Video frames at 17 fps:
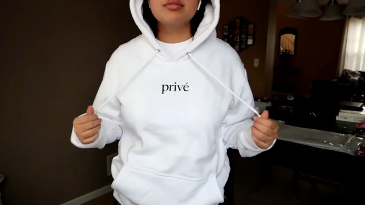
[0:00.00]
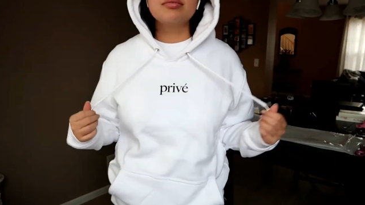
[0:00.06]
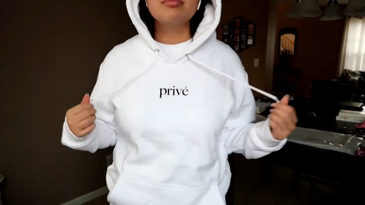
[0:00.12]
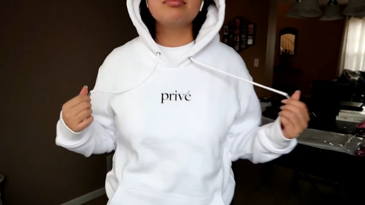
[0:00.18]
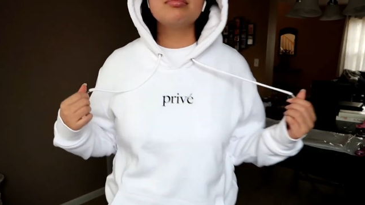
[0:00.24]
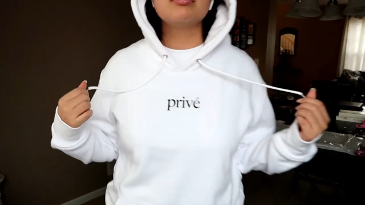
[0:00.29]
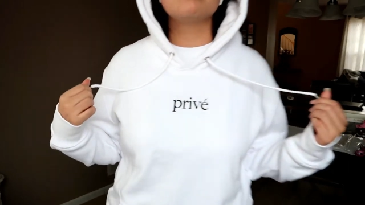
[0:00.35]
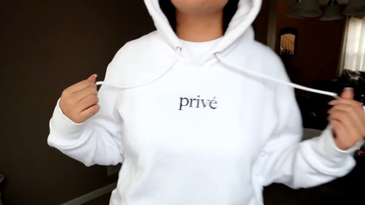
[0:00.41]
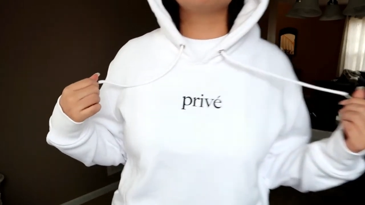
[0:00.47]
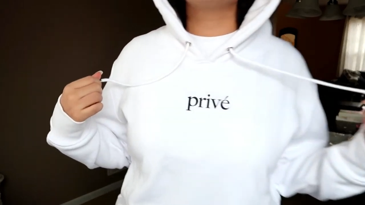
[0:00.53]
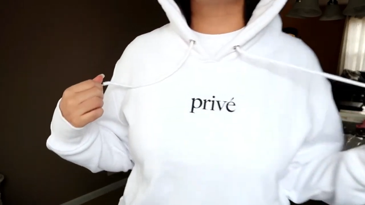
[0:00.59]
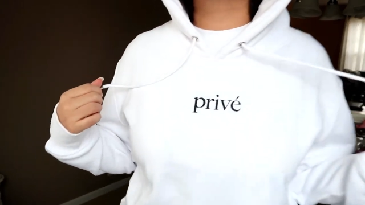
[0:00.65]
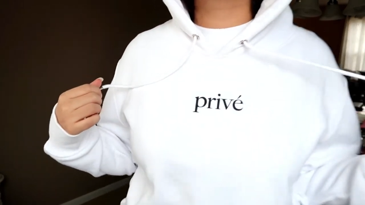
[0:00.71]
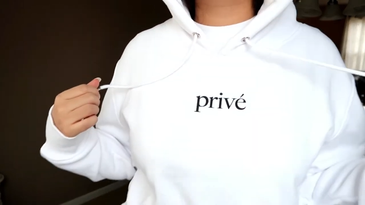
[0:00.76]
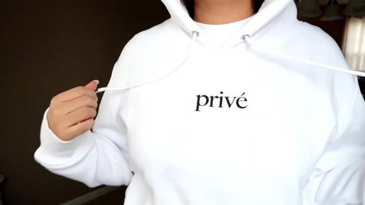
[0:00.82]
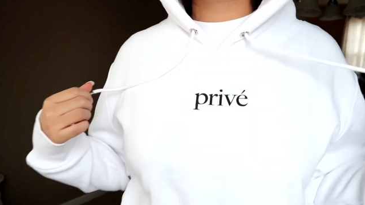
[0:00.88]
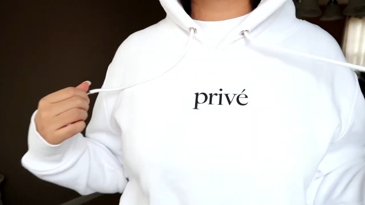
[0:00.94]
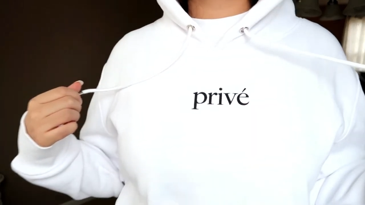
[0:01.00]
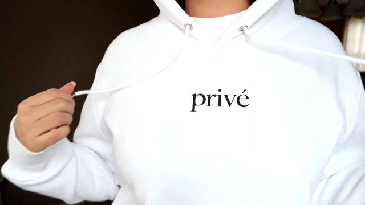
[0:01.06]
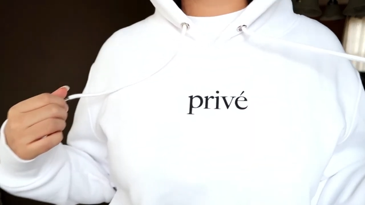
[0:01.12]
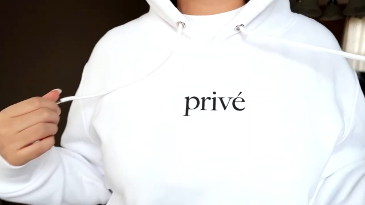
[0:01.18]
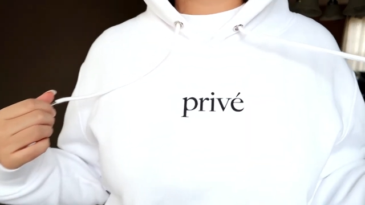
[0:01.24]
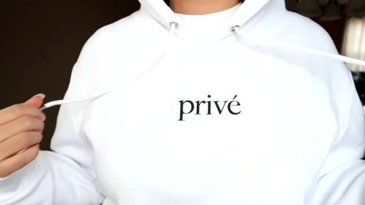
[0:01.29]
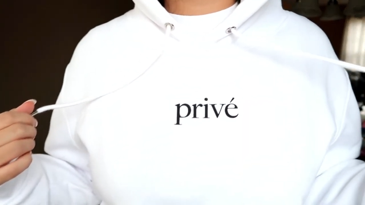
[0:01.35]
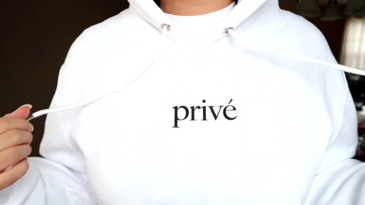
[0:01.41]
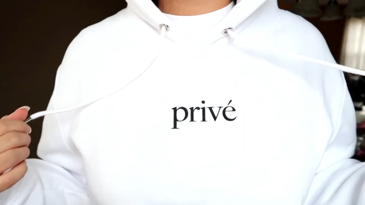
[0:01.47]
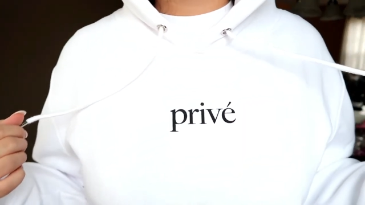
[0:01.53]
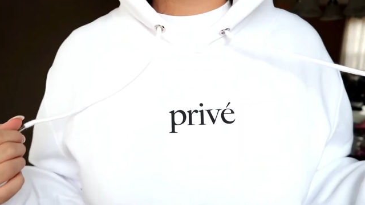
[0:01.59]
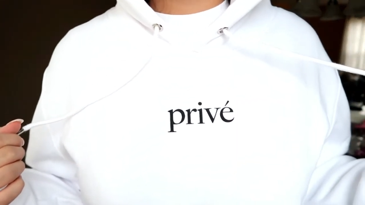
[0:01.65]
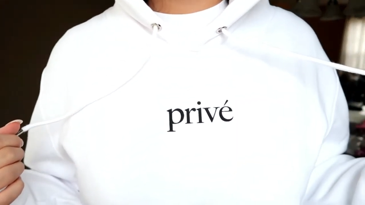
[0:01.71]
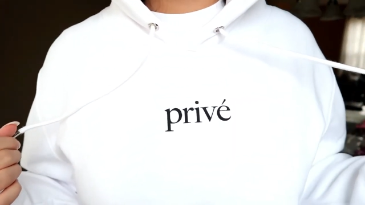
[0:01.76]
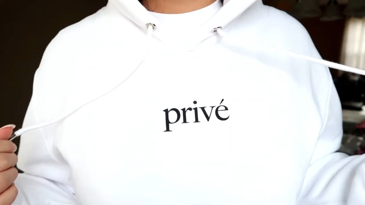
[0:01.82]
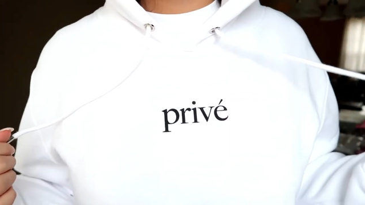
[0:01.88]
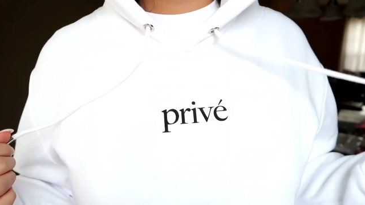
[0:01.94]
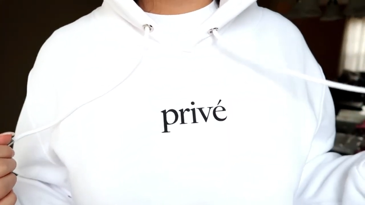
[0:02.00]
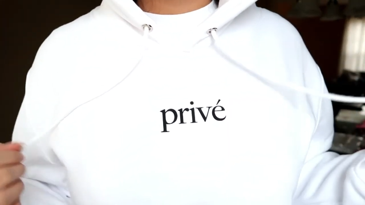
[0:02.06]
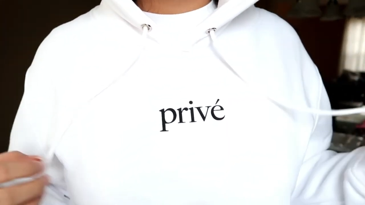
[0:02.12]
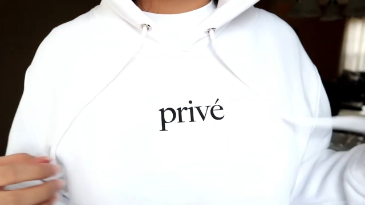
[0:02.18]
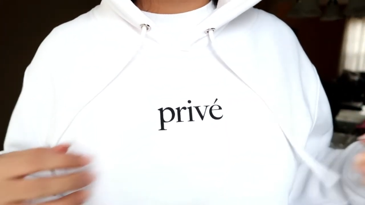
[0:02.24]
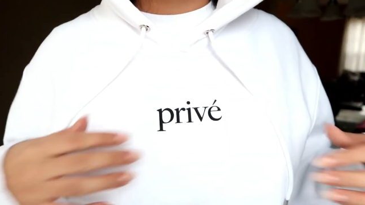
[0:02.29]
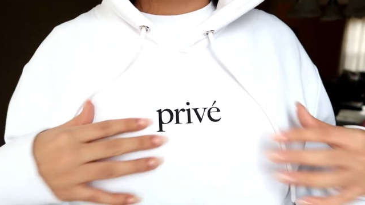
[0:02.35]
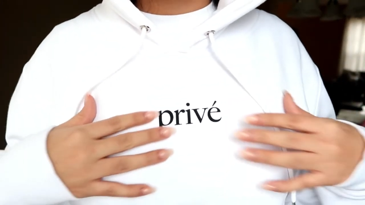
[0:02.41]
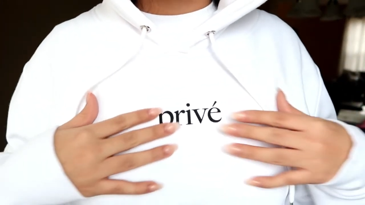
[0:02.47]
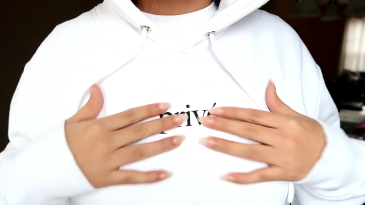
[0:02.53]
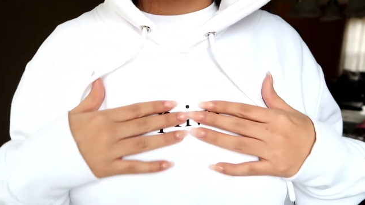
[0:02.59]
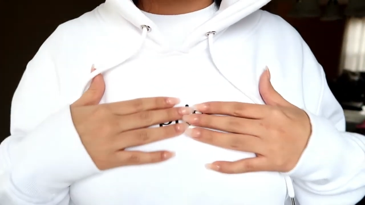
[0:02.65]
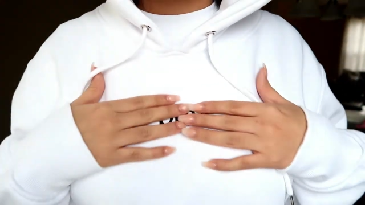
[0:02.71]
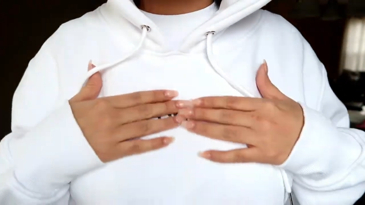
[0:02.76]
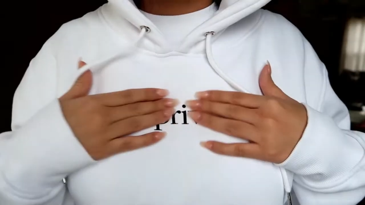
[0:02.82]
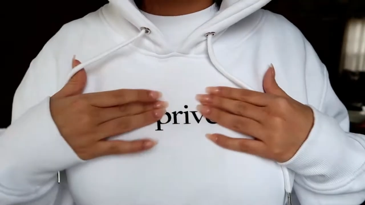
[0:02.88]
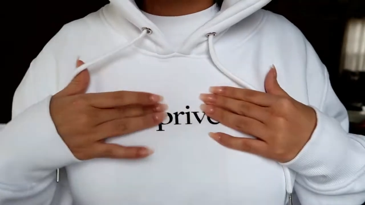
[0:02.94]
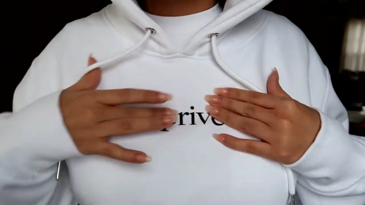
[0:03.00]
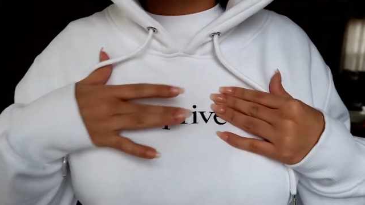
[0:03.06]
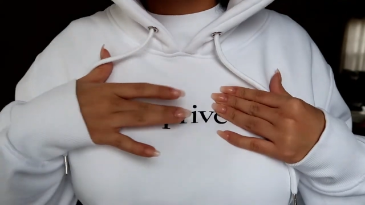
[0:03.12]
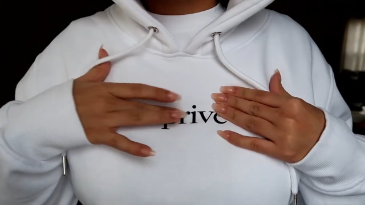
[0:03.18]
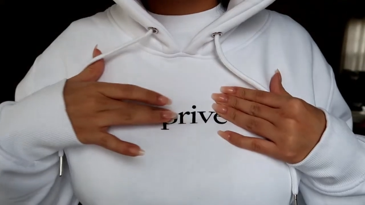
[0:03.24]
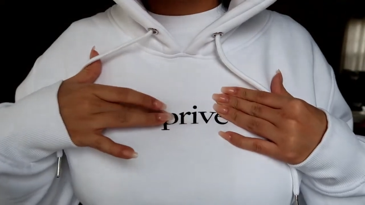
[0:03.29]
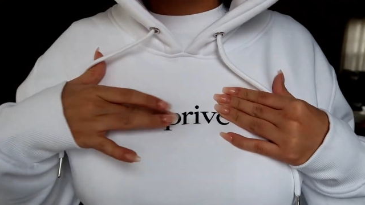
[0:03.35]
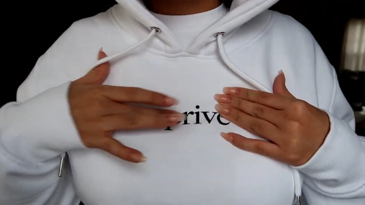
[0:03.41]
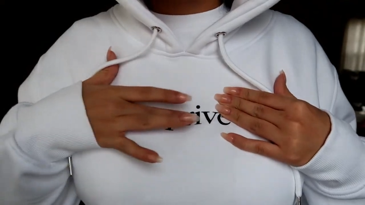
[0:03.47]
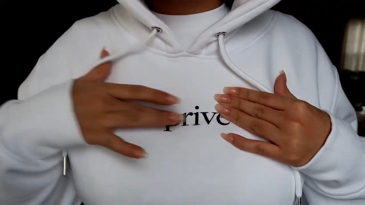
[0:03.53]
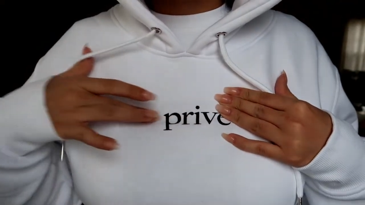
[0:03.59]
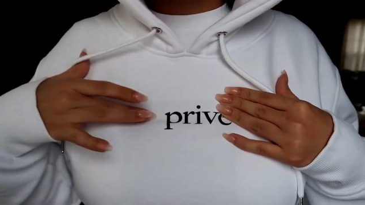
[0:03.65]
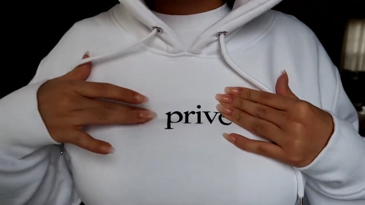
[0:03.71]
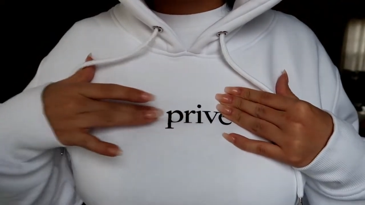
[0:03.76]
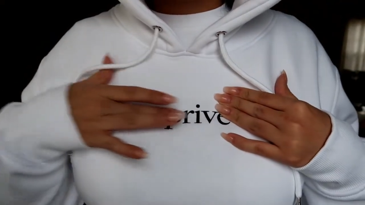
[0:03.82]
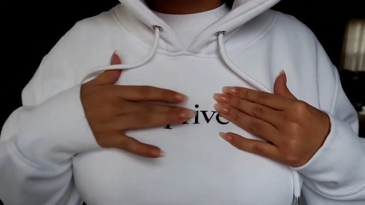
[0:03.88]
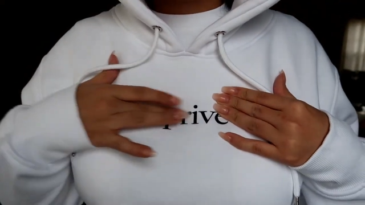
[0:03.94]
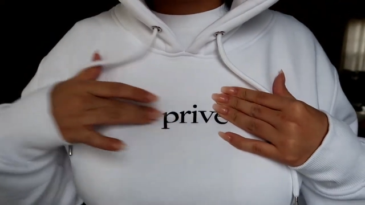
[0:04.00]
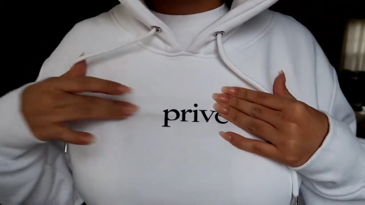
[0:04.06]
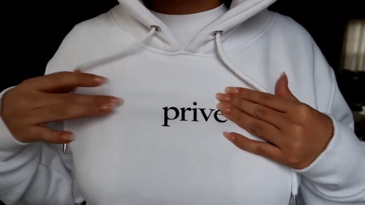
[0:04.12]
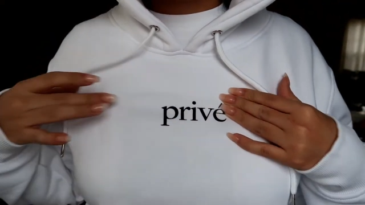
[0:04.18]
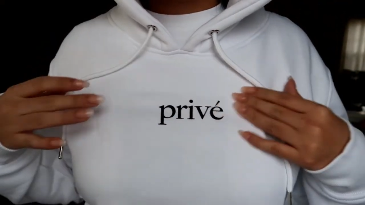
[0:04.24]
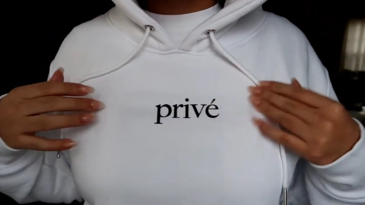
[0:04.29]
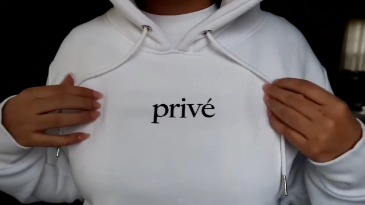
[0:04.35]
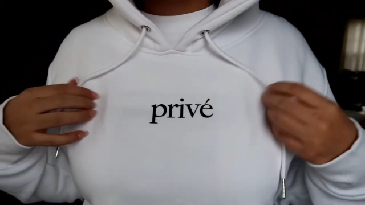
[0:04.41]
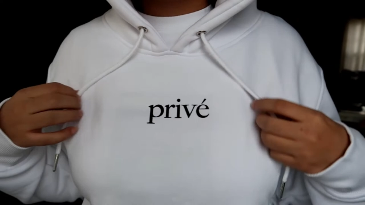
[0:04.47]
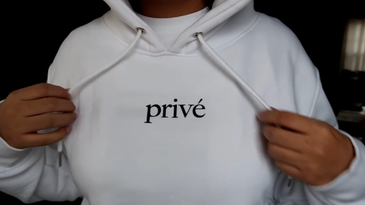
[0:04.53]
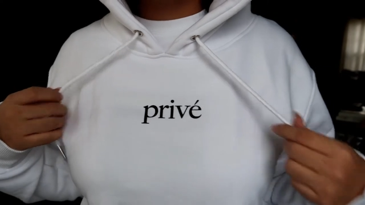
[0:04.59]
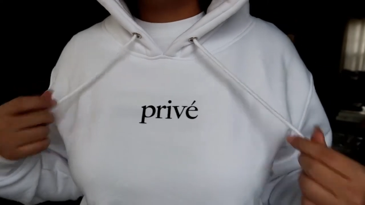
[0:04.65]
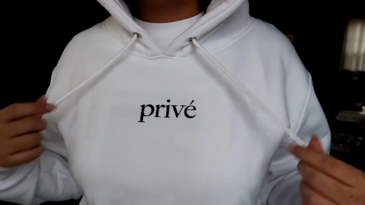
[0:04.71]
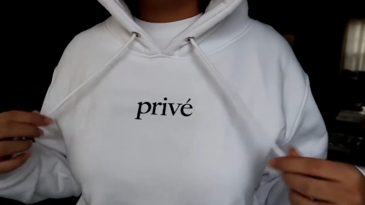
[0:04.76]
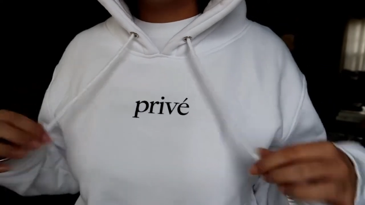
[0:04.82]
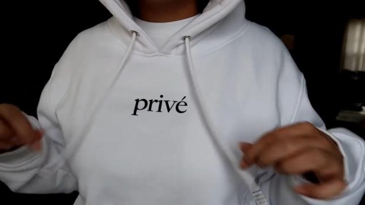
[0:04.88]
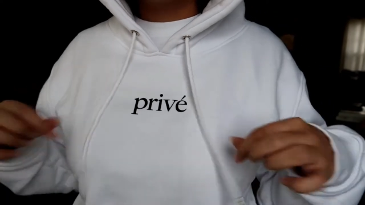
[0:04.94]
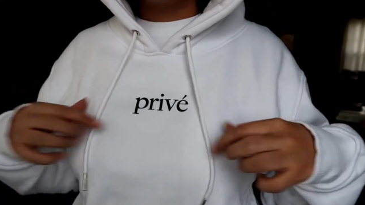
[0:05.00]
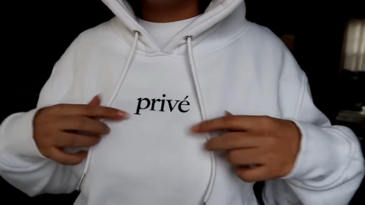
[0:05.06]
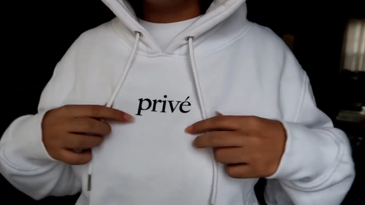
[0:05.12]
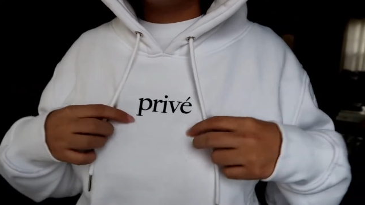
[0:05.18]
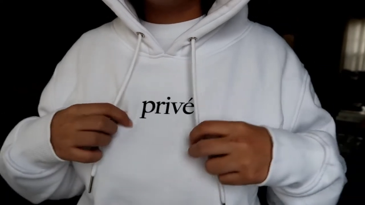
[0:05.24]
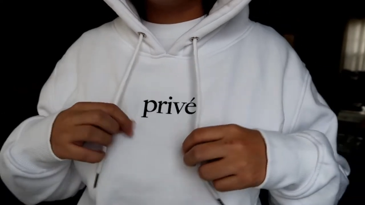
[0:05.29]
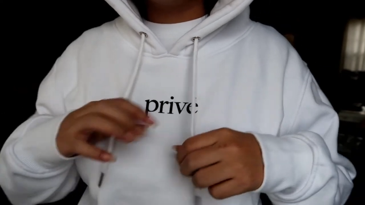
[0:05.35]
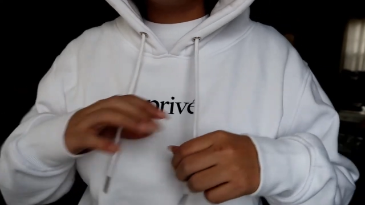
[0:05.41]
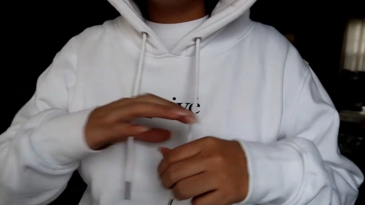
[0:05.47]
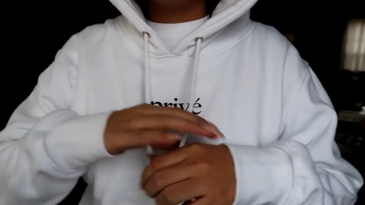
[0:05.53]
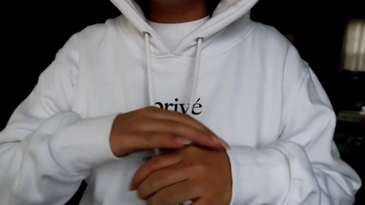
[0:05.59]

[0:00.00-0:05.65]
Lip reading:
Nobody's mouth can be seen.